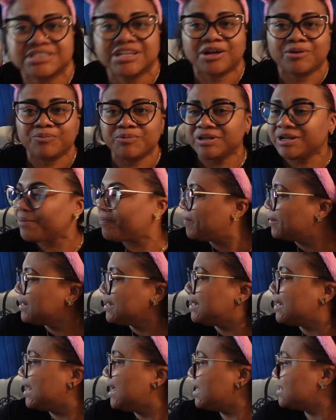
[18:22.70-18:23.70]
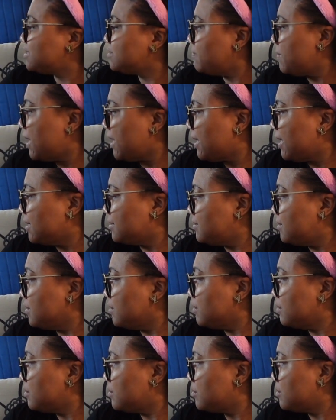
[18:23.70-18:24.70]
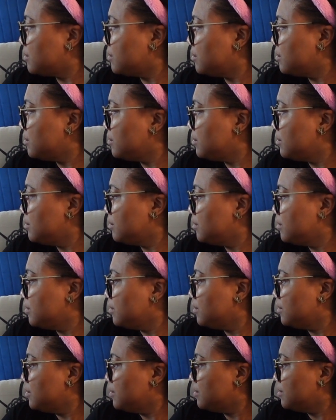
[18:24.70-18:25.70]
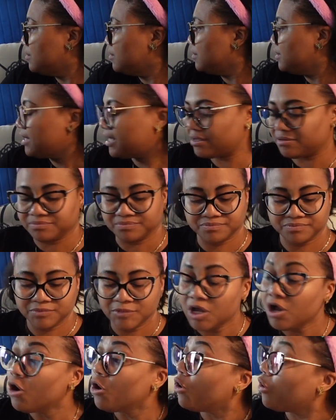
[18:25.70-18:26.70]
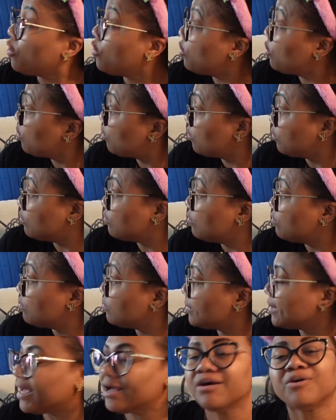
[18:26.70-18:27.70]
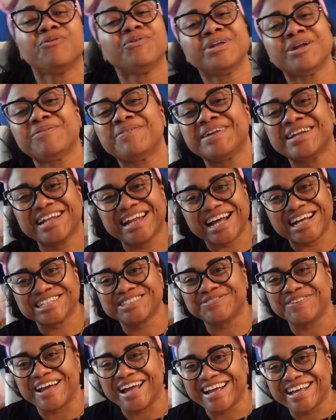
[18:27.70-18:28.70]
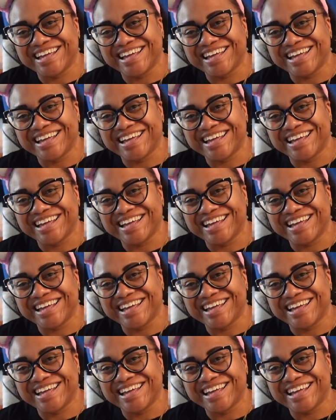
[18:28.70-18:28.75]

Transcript: done. We're done for the last bag, I think. Yeah. Oh, yeah. We're done for the last bag.